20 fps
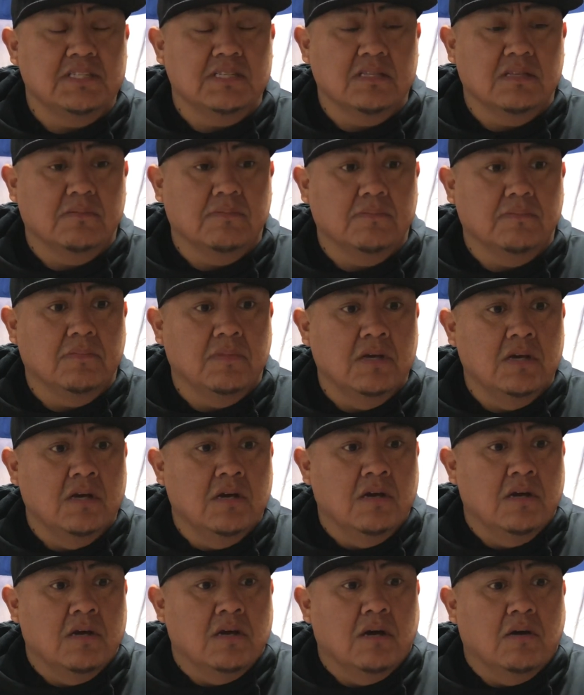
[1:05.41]
them
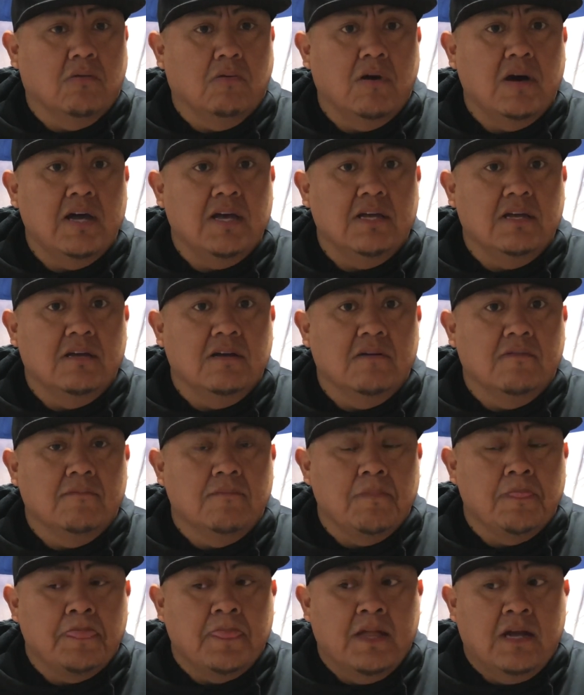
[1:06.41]
away.
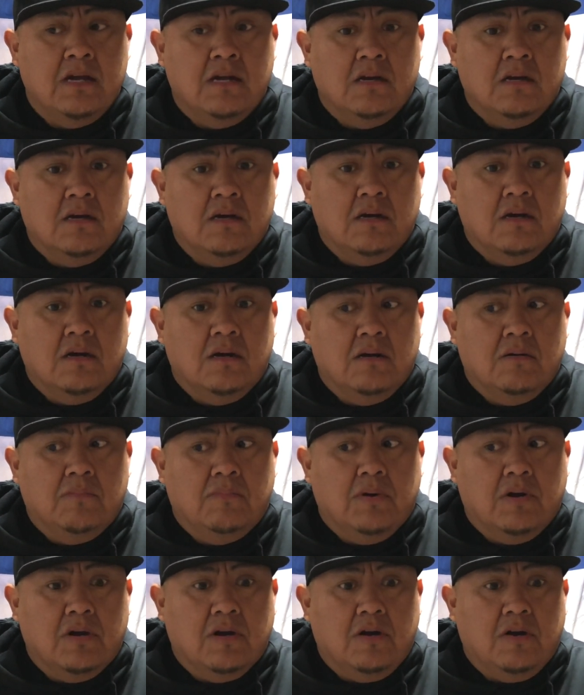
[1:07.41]

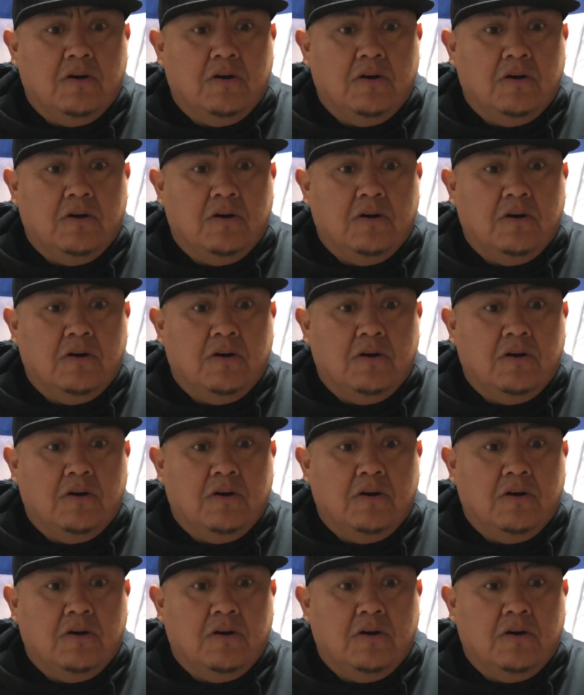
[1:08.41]
But